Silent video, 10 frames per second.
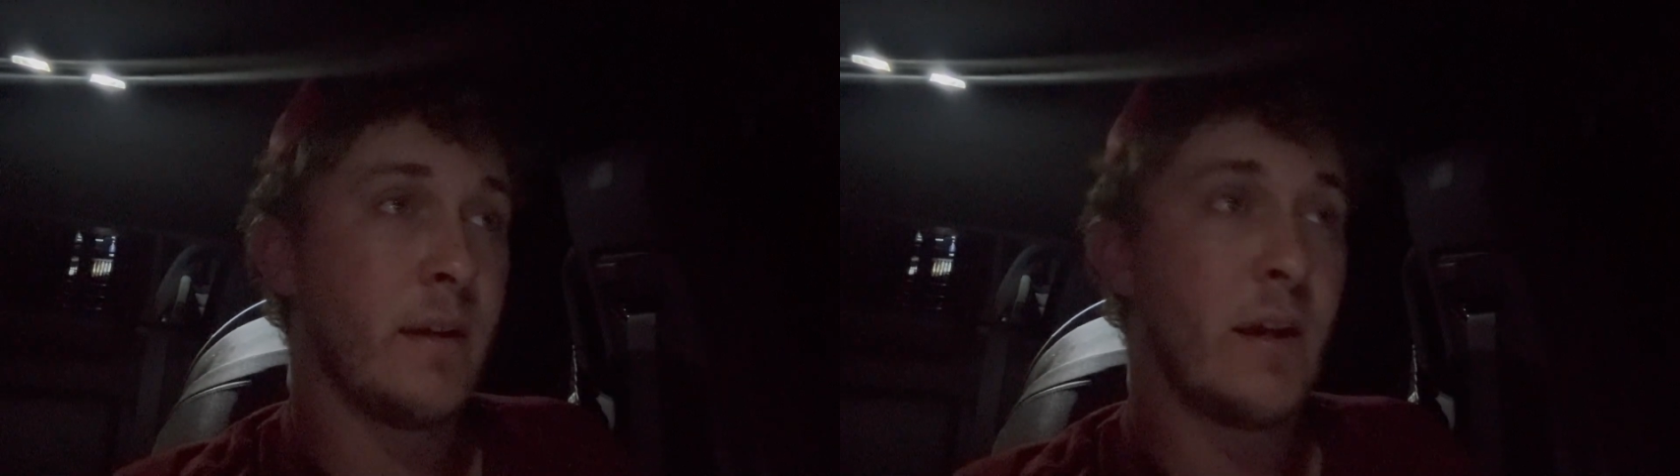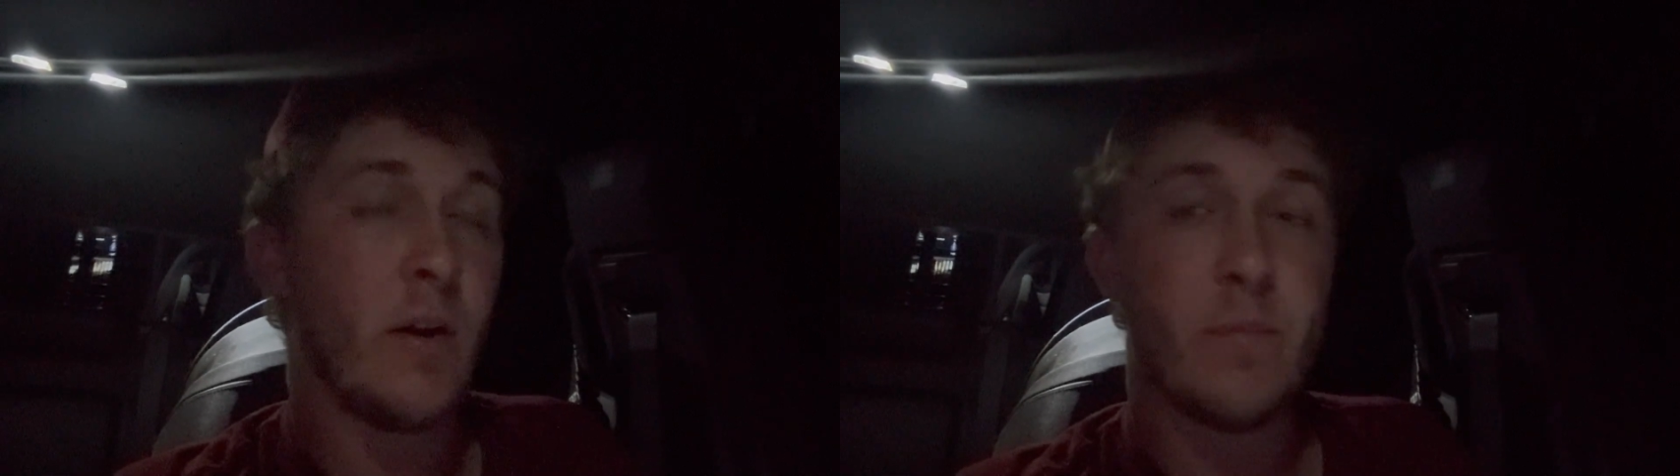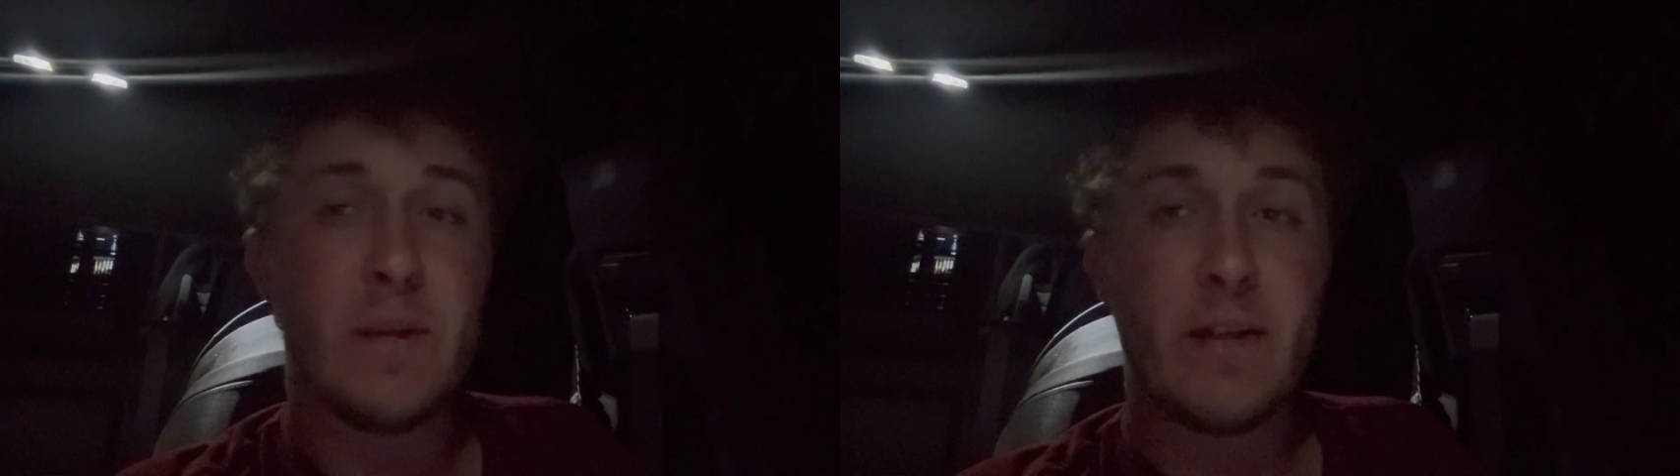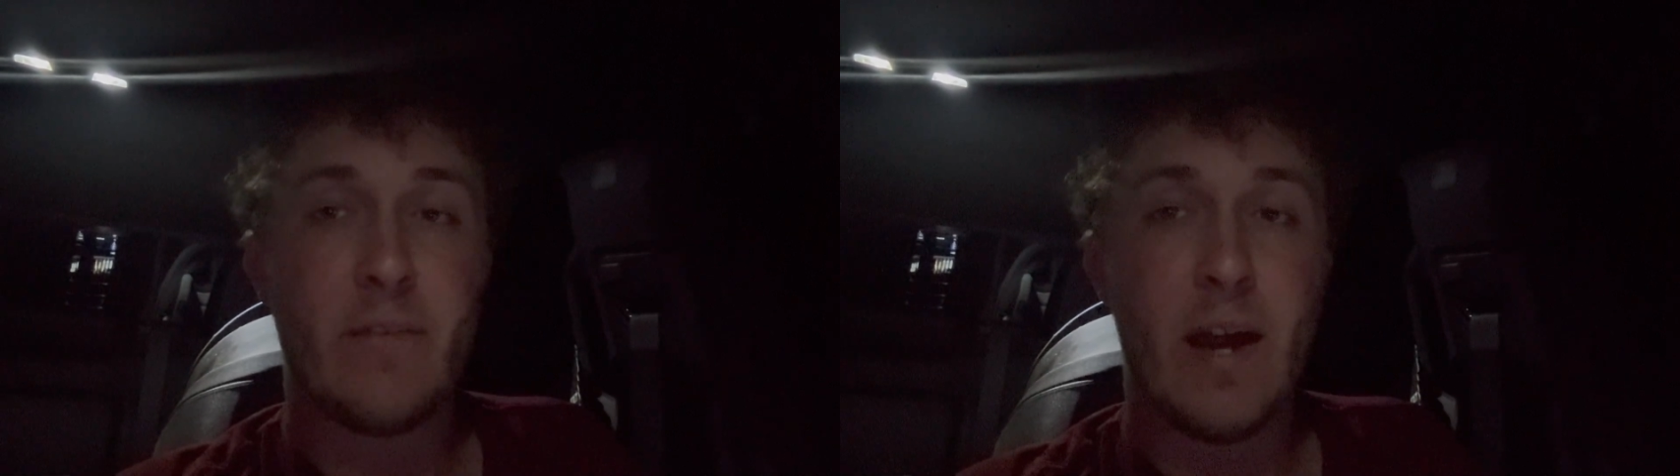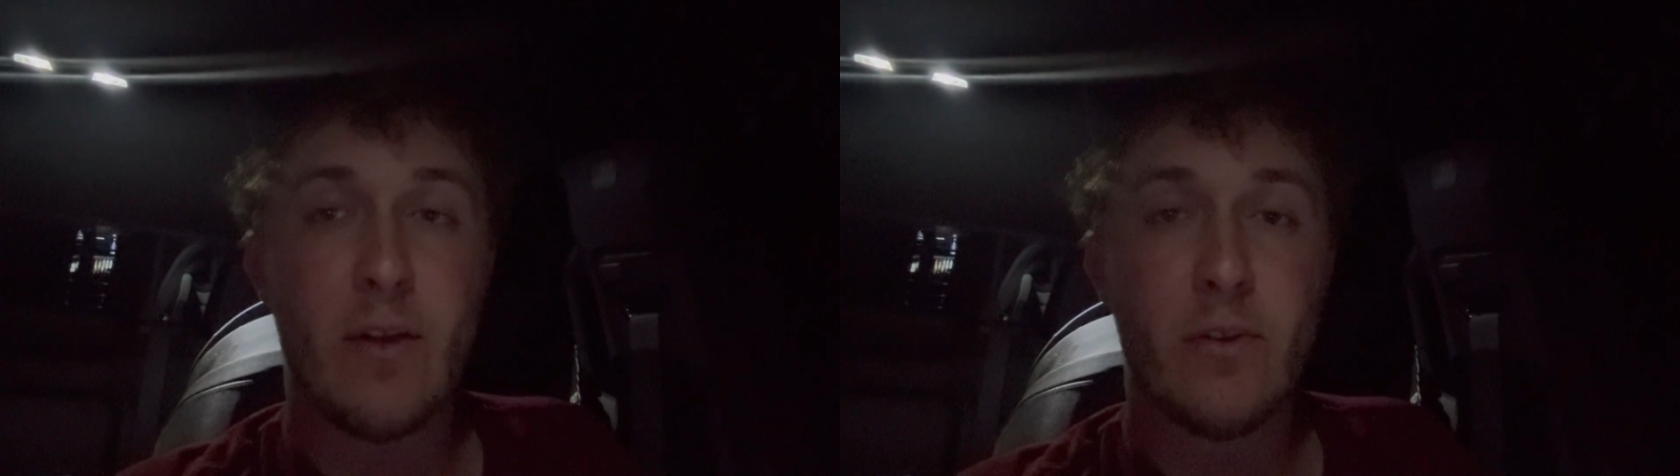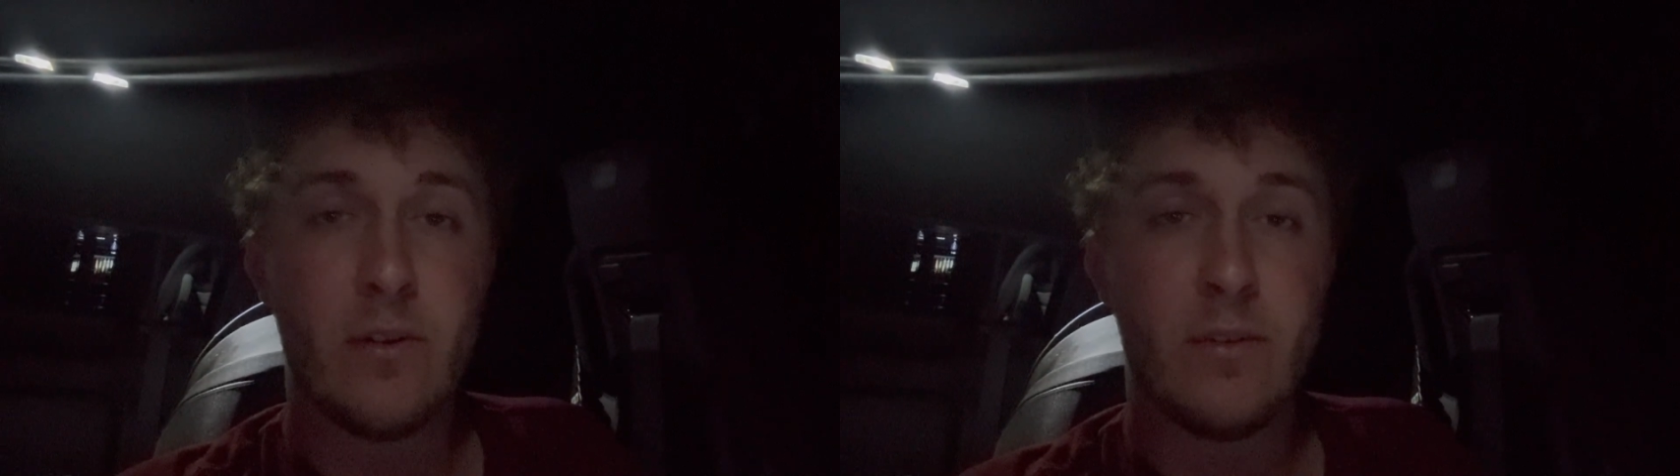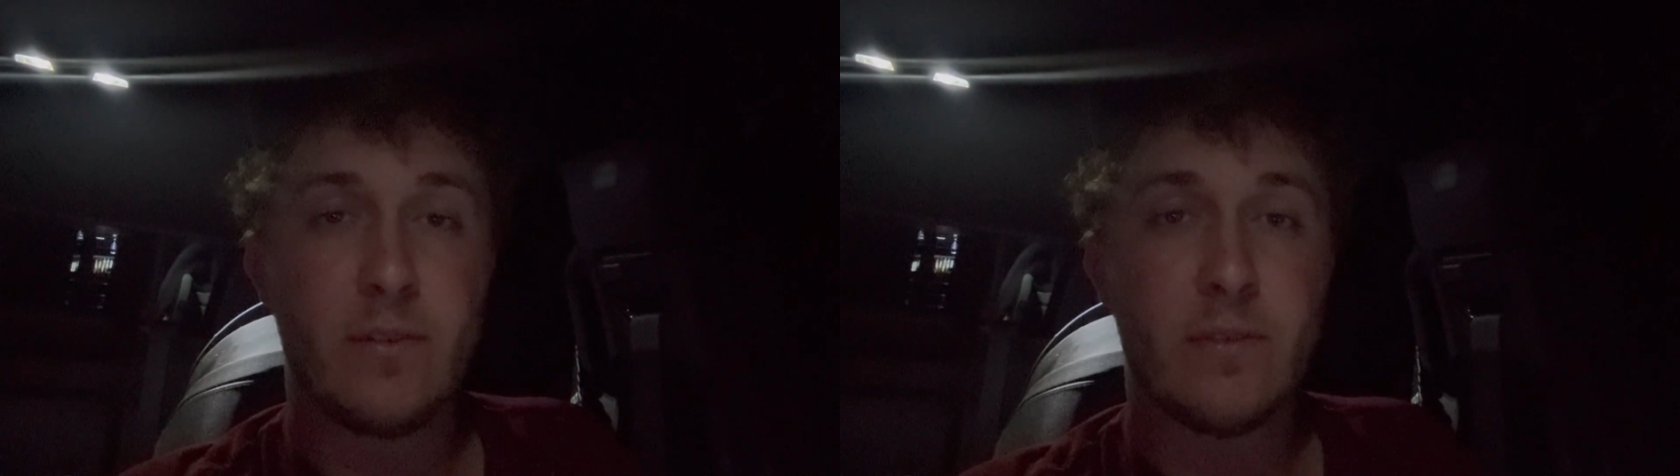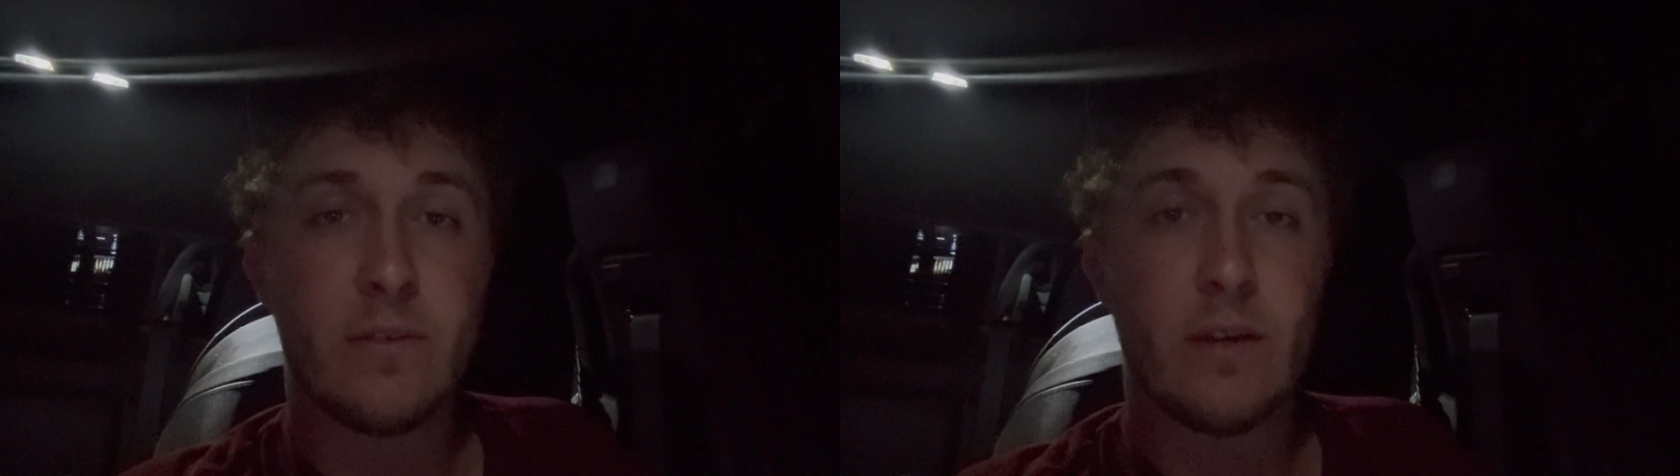going mini viral,
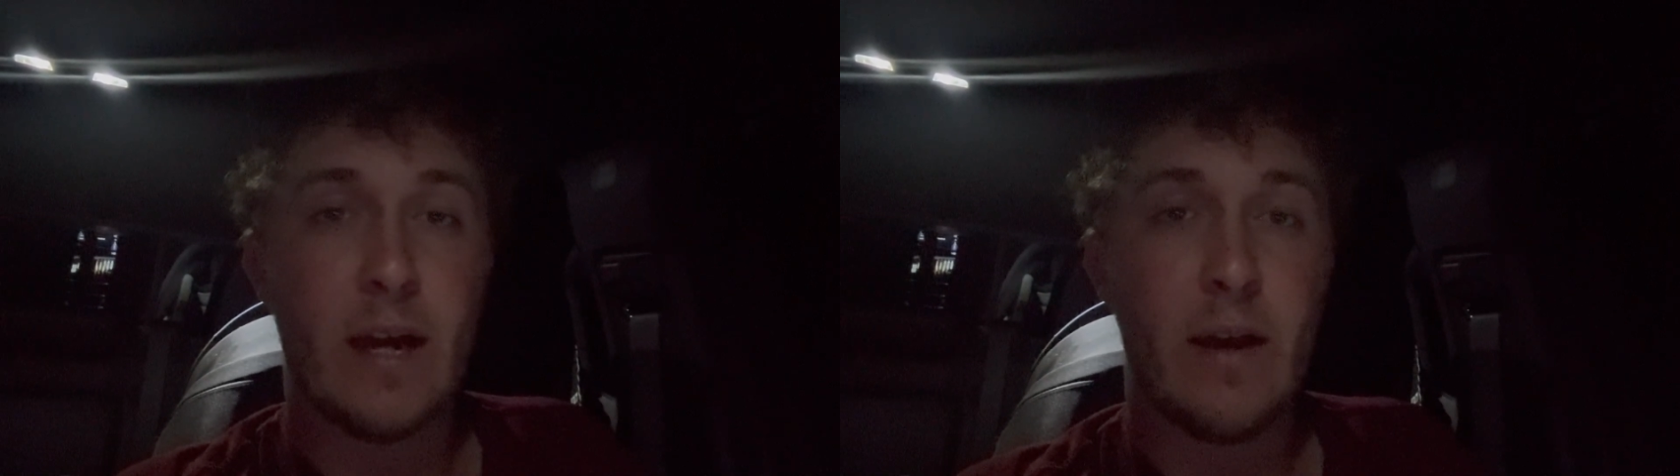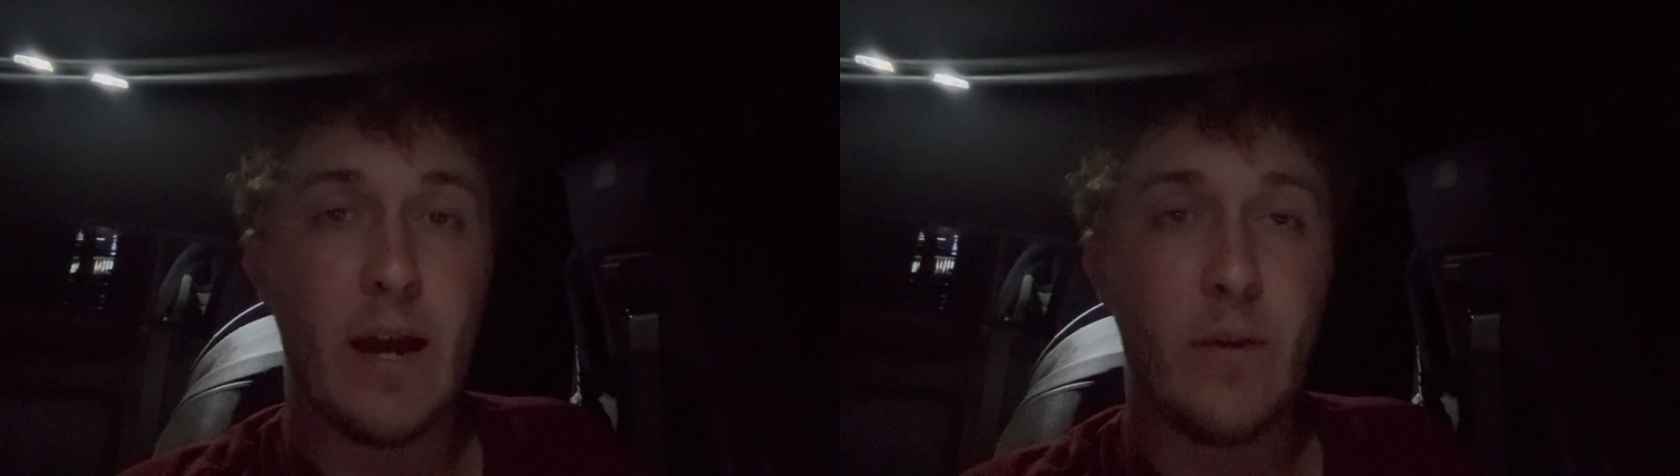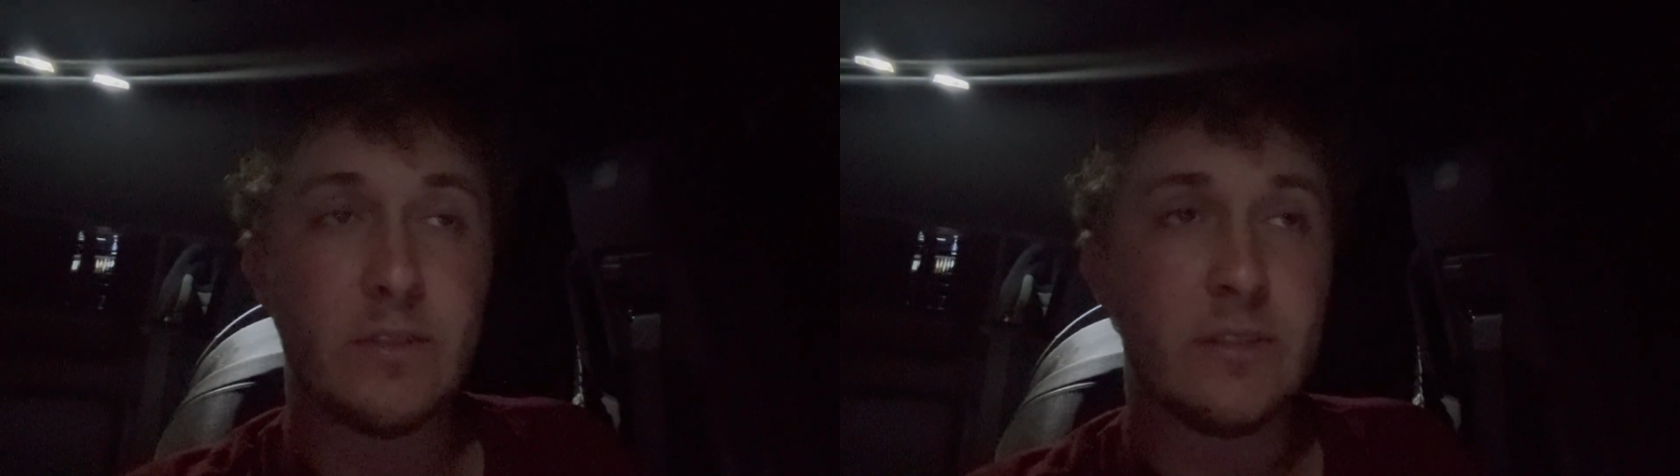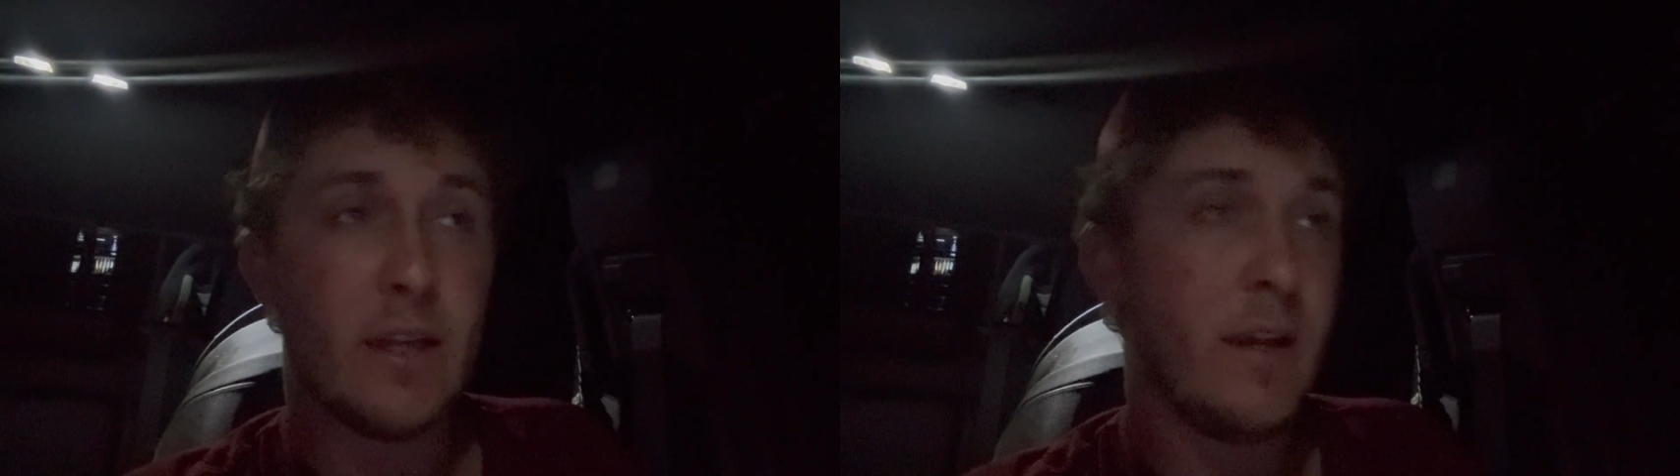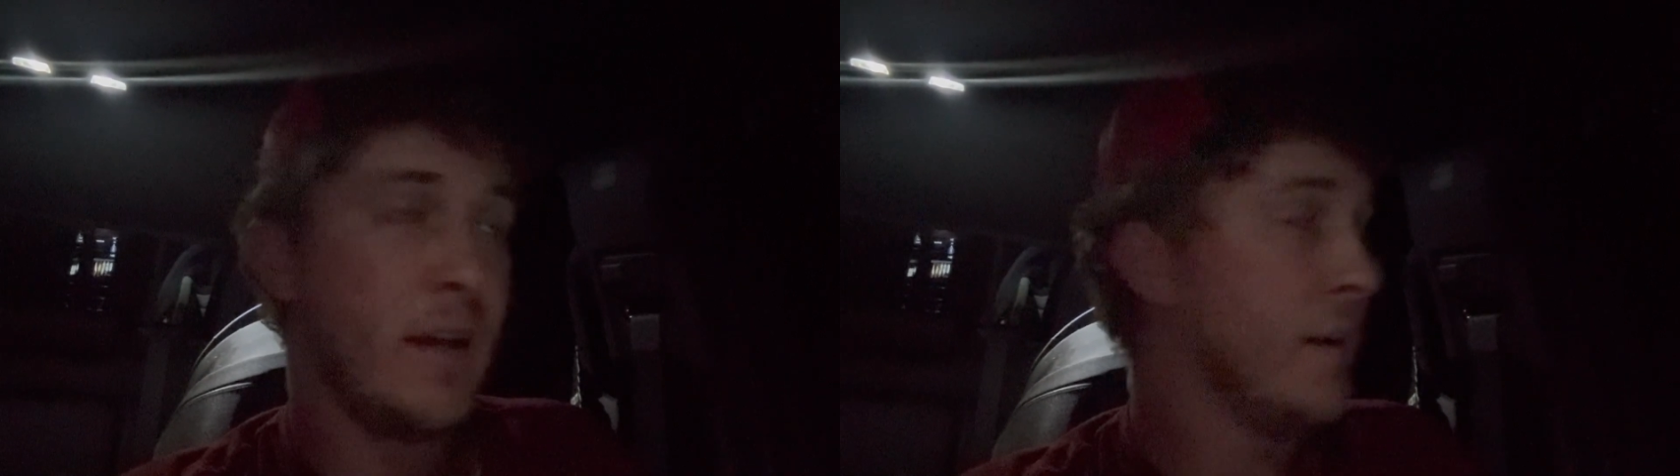I would say.